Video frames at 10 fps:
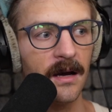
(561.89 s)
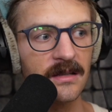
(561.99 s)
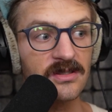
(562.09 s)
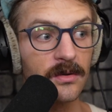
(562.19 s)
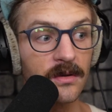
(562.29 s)

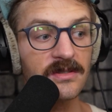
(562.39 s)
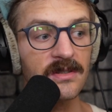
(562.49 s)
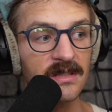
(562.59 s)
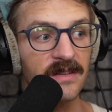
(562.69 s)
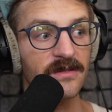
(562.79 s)
So those are
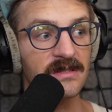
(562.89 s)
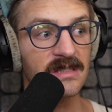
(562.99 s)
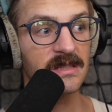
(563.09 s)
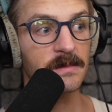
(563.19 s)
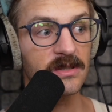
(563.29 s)
the
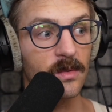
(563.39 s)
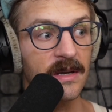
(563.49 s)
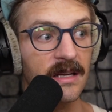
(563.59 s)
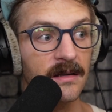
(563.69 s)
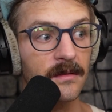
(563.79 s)
differences
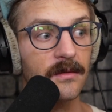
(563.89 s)
between